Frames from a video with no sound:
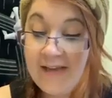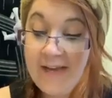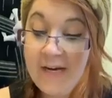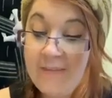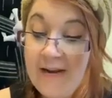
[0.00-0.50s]

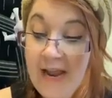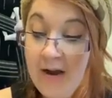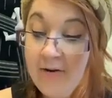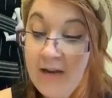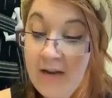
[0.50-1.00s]
It had been
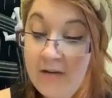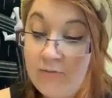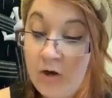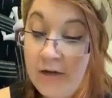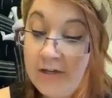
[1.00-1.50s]
Harry,
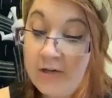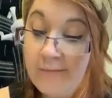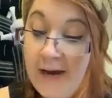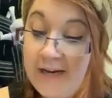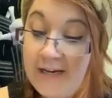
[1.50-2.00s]
Ron, and
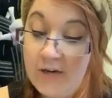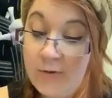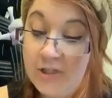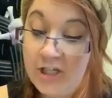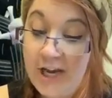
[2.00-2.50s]
Hermione who
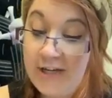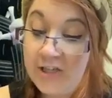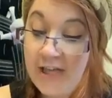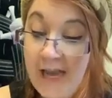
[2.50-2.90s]
had cleared